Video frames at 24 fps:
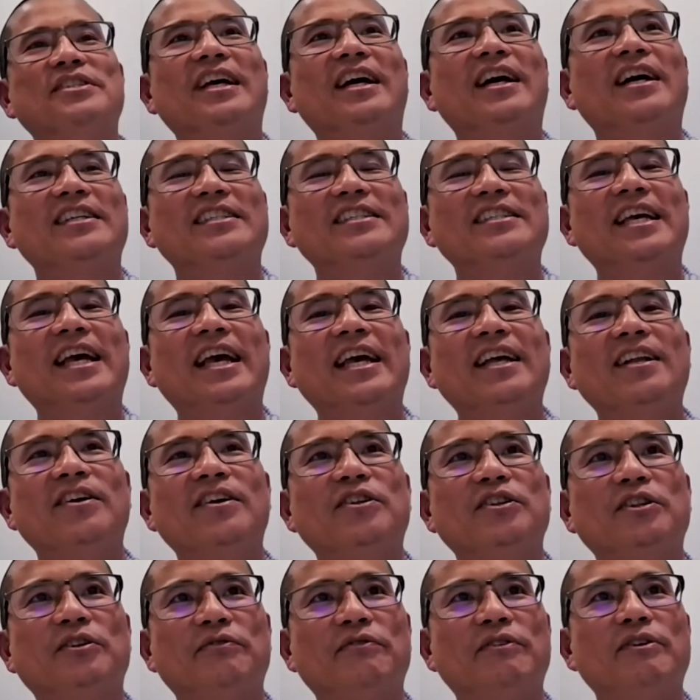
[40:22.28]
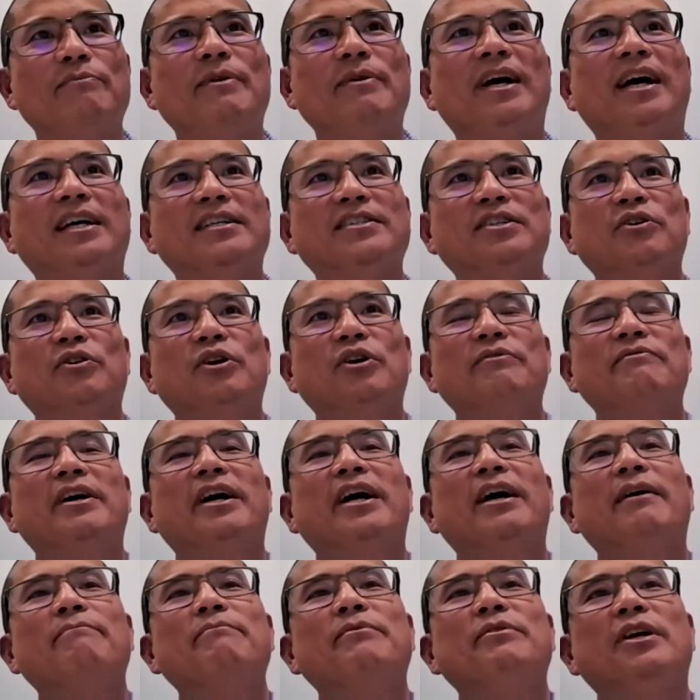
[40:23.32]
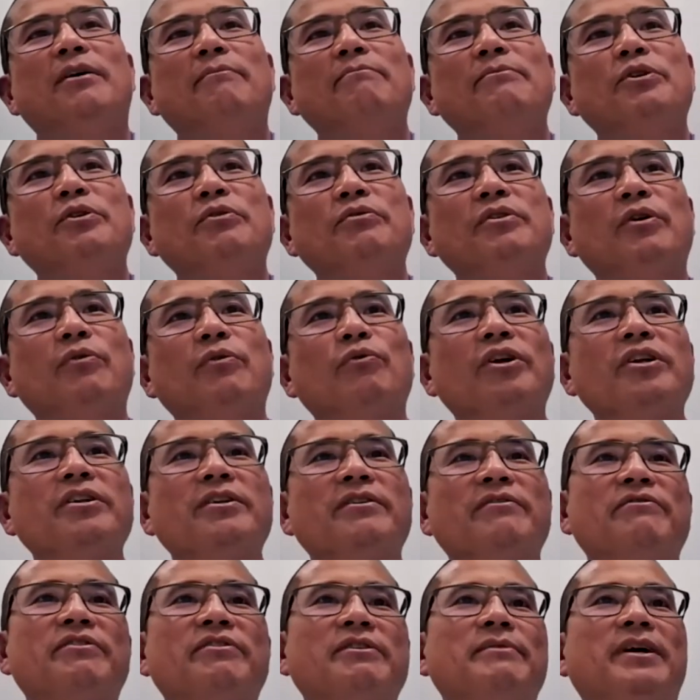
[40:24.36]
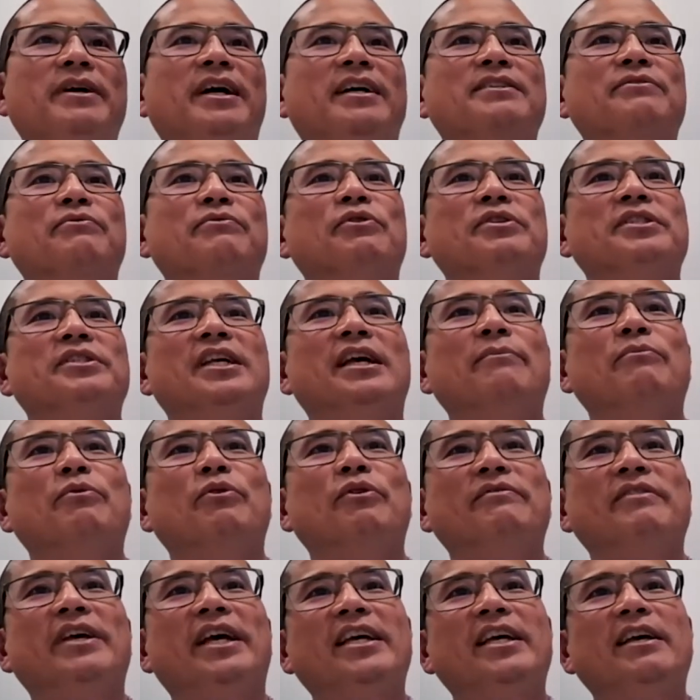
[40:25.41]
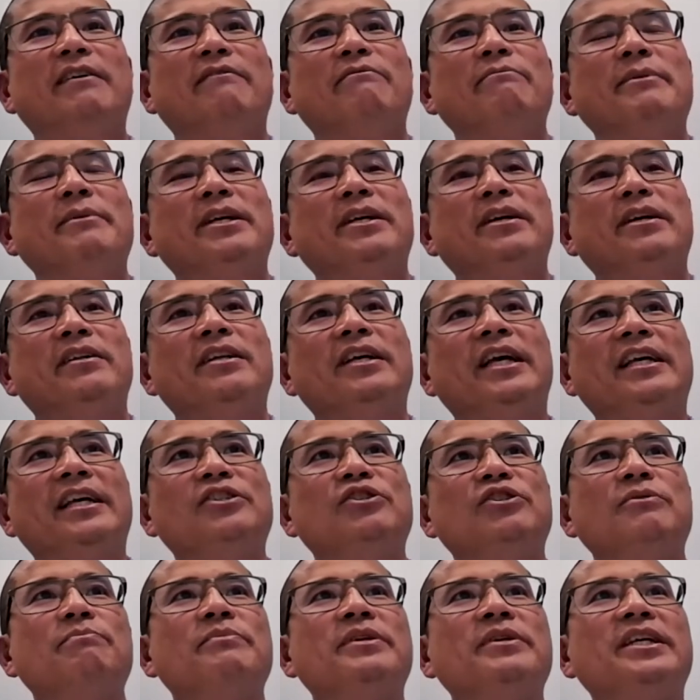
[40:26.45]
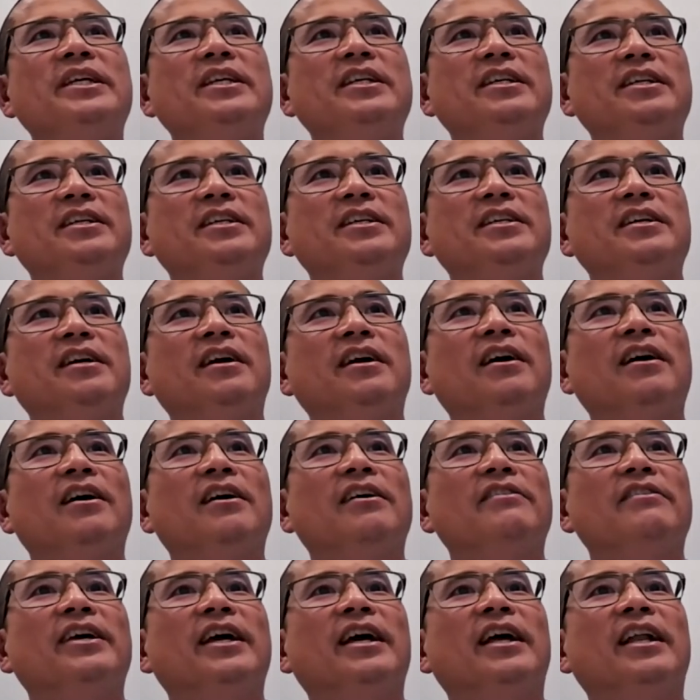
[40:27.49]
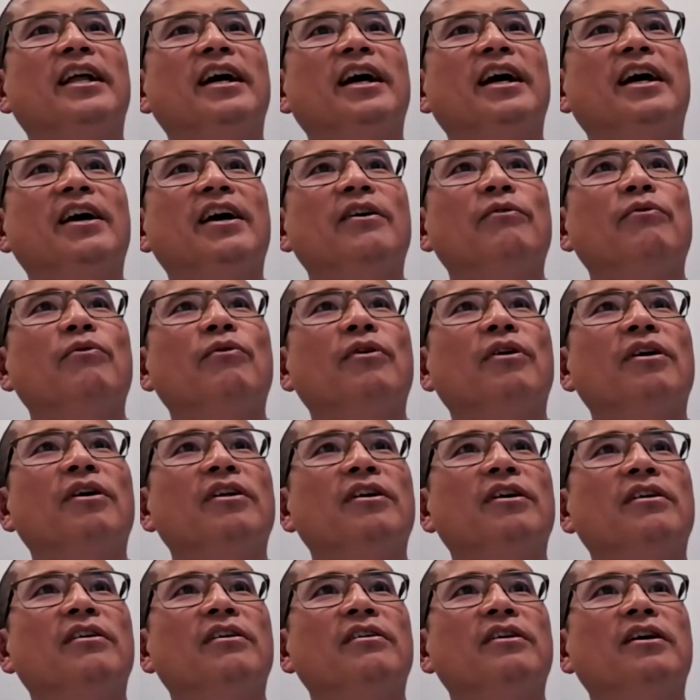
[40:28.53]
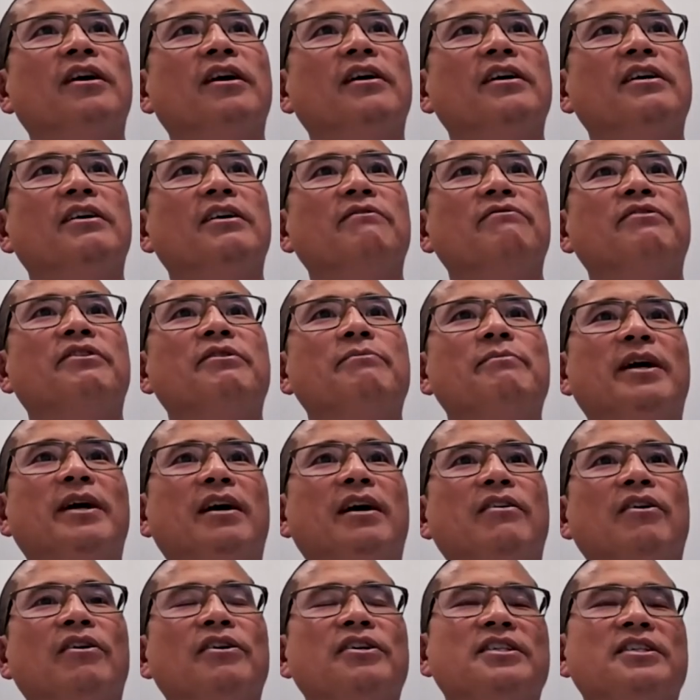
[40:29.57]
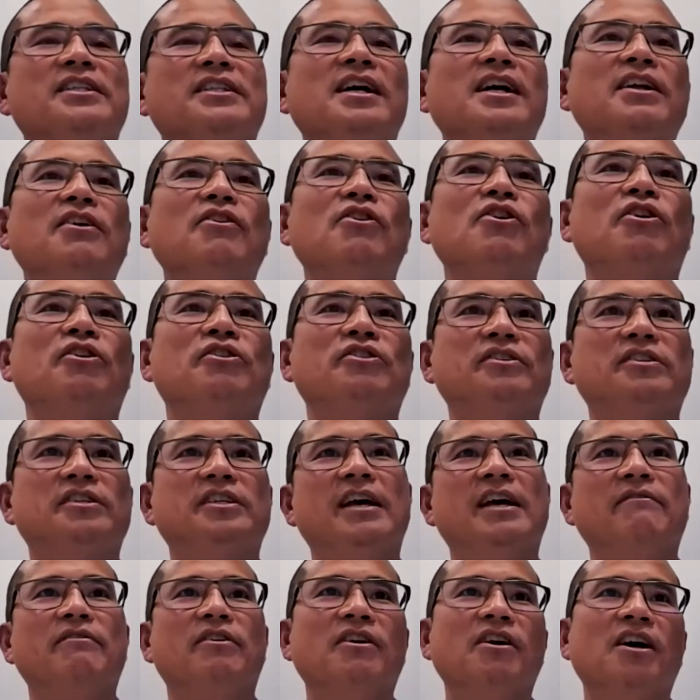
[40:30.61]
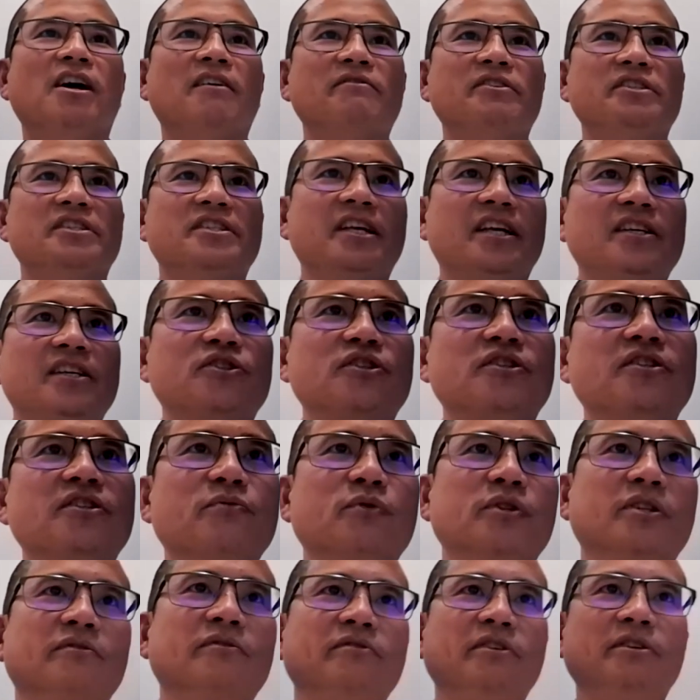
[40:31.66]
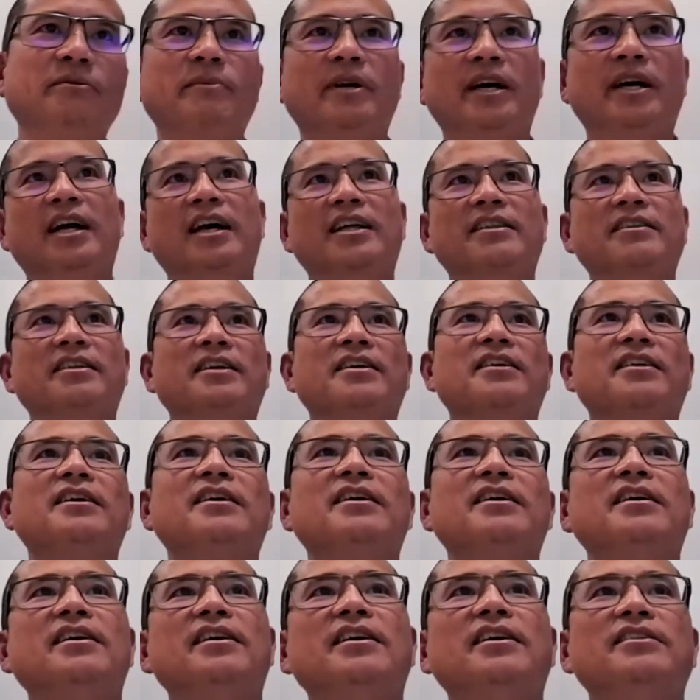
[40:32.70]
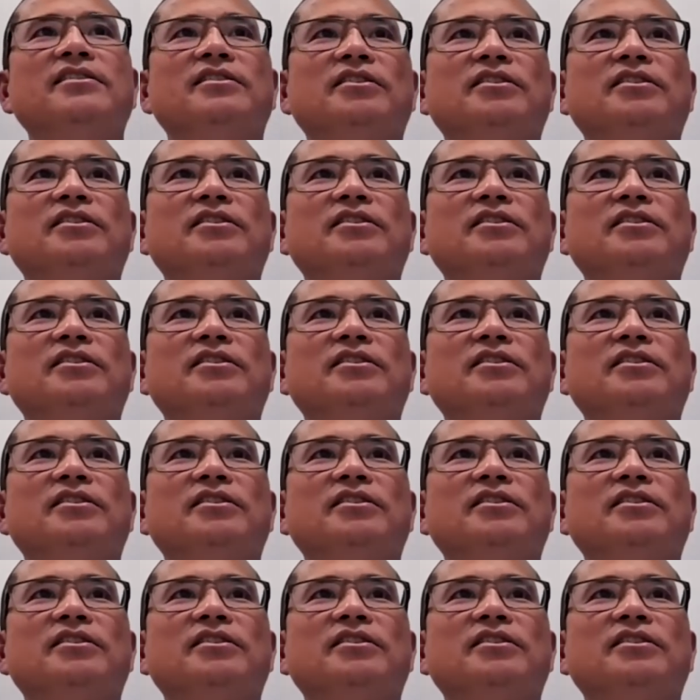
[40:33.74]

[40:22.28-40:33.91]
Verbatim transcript: I think I tend to uh, tailor the feedback. So if I'm, I'm doing a written feedback, for example, if they give me an H and P uh, that I want to uh, give feedback on, it's kind of hard to have a conversation with the feedback.